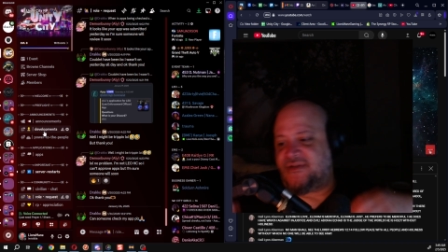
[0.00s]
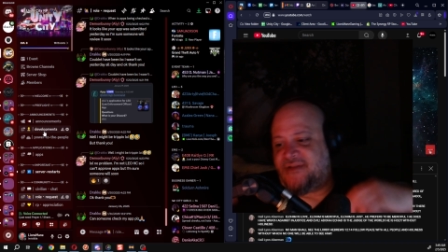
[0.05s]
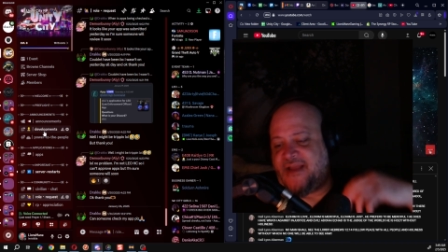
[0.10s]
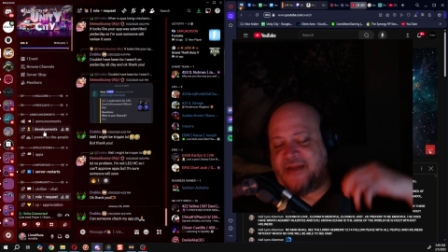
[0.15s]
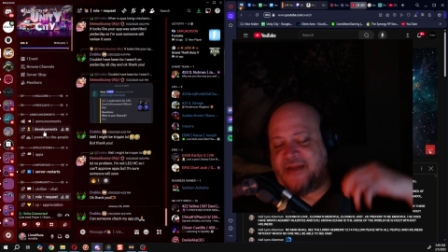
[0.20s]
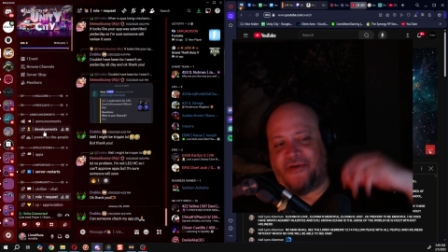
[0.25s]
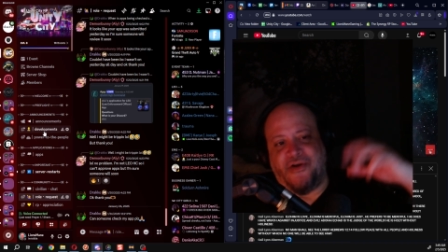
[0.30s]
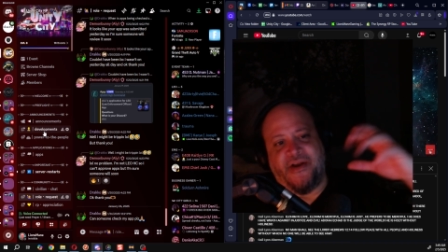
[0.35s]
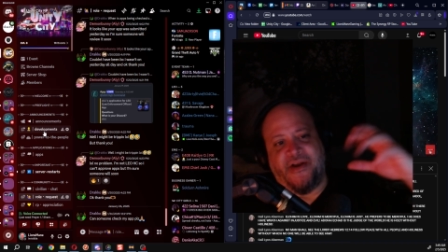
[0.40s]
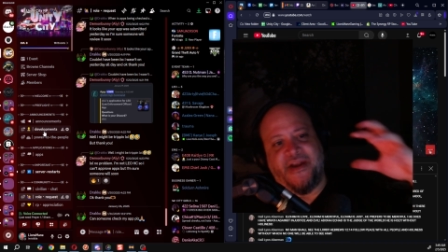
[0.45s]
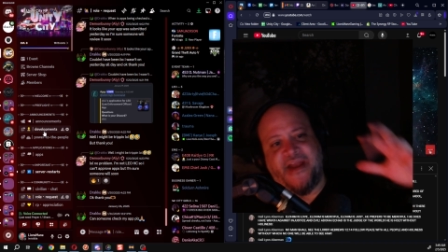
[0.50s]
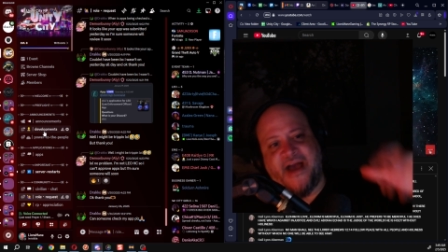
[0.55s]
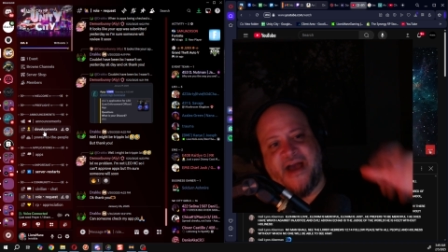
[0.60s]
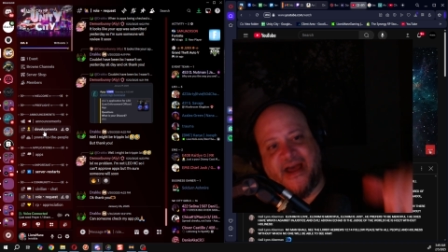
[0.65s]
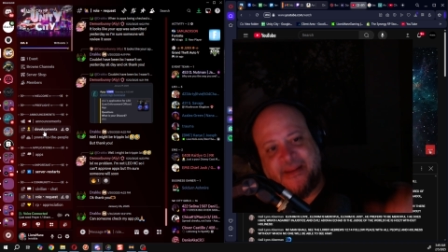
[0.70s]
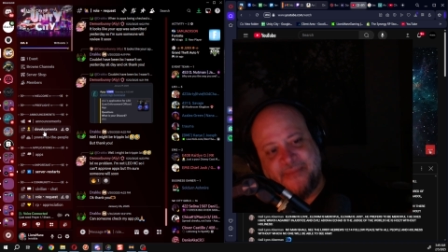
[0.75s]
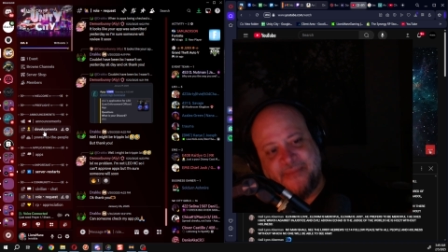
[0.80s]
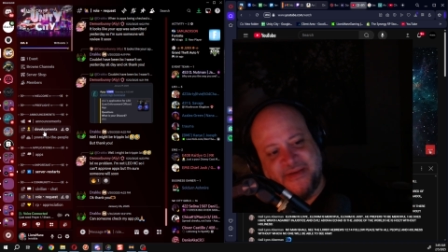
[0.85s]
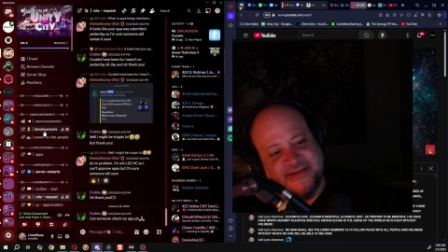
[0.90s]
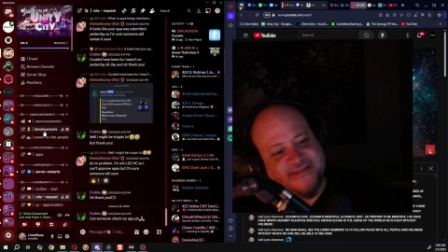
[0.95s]
that are
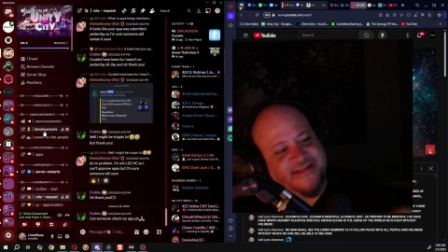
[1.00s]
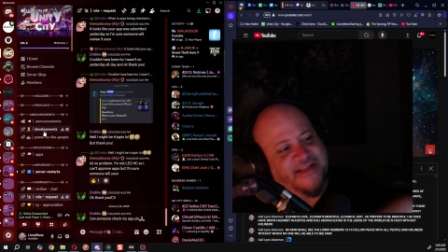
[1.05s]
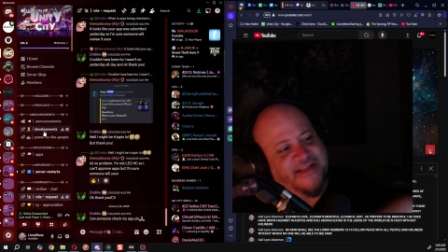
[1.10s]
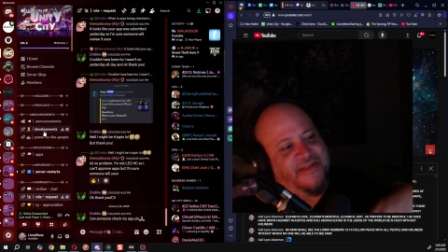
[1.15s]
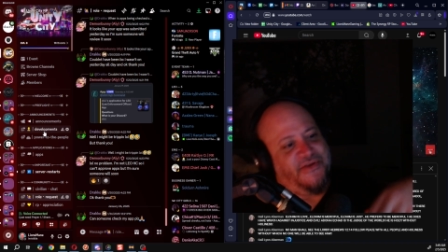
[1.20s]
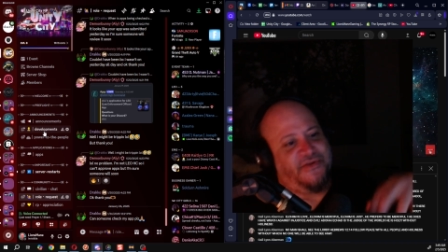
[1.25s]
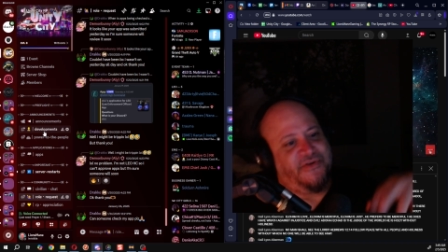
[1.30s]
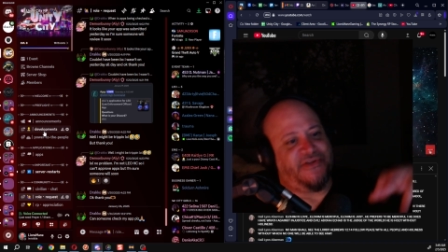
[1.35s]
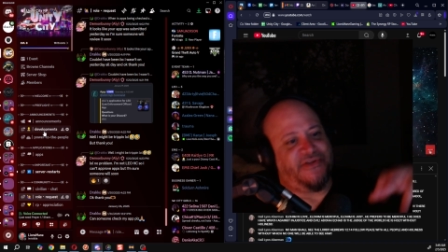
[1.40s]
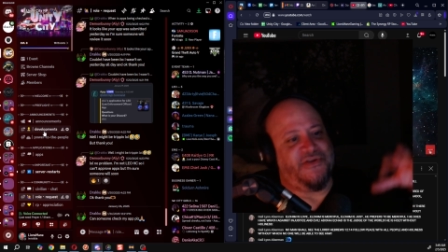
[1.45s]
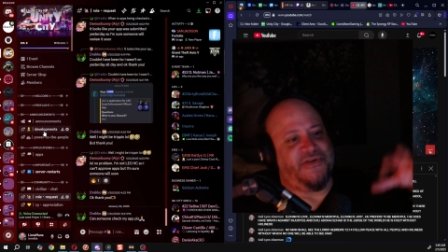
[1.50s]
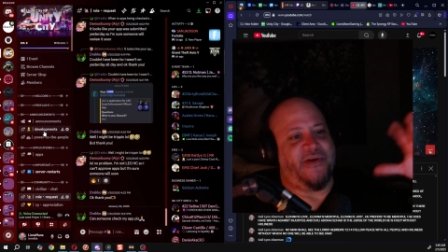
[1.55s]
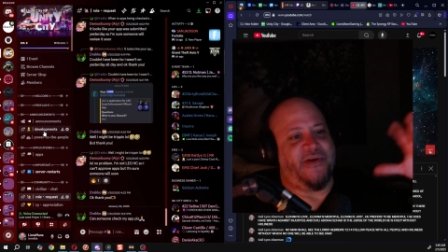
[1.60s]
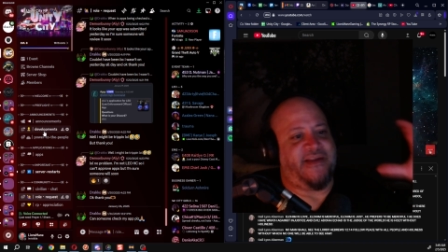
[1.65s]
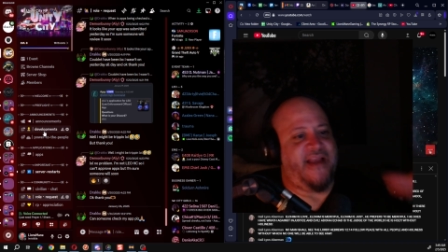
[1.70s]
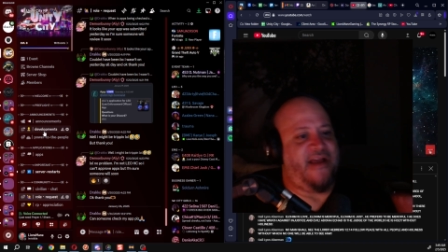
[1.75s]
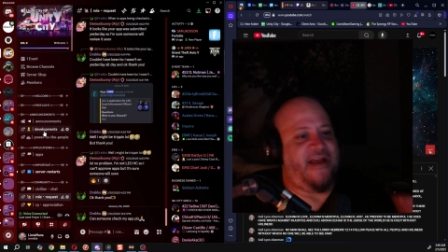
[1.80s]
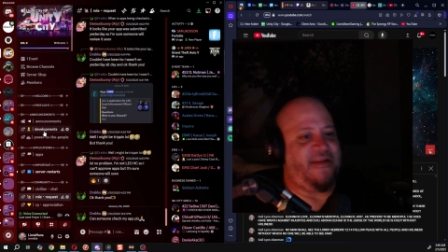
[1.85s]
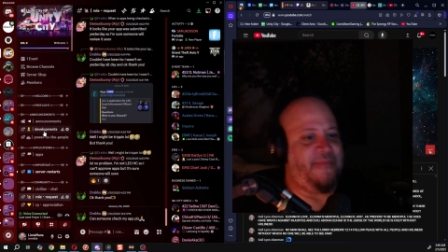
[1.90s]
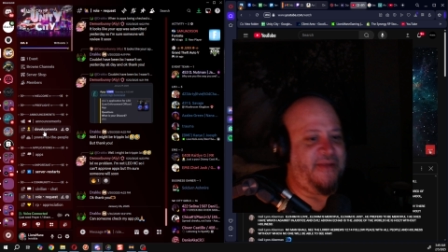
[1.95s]
anonymous, and there's no
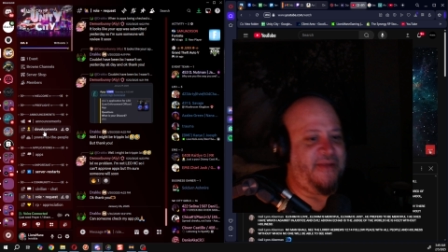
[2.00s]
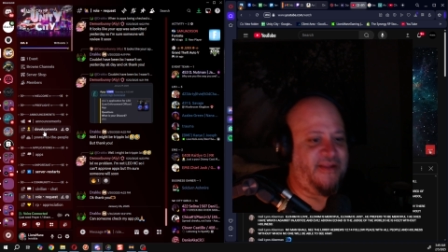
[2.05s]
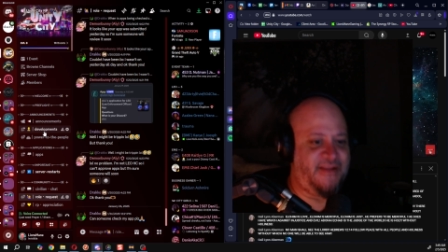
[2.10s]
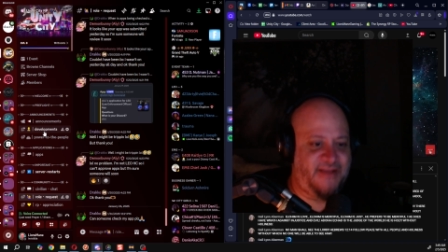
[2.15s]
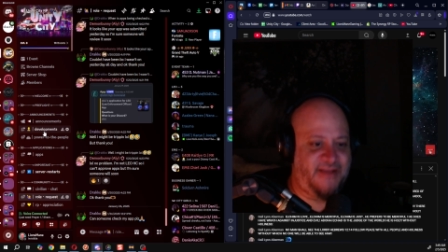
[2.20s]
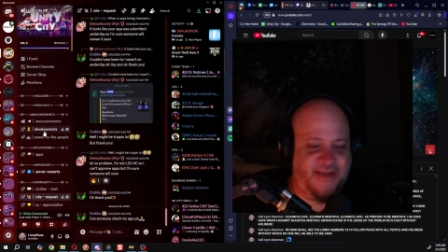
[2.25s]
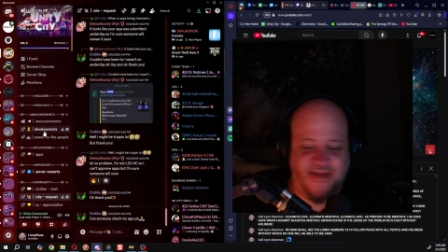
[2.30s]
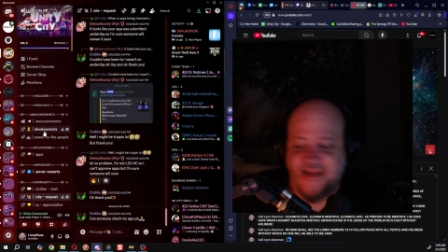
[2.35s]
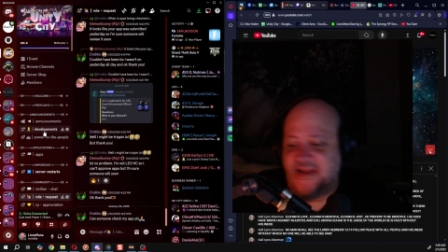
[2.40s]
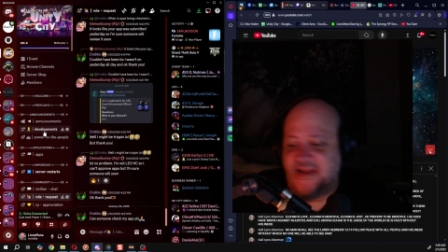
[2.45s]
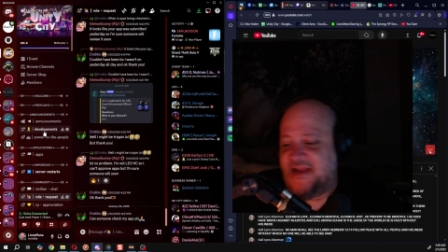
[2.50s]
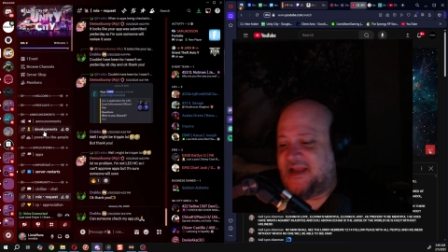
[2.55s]
accountability,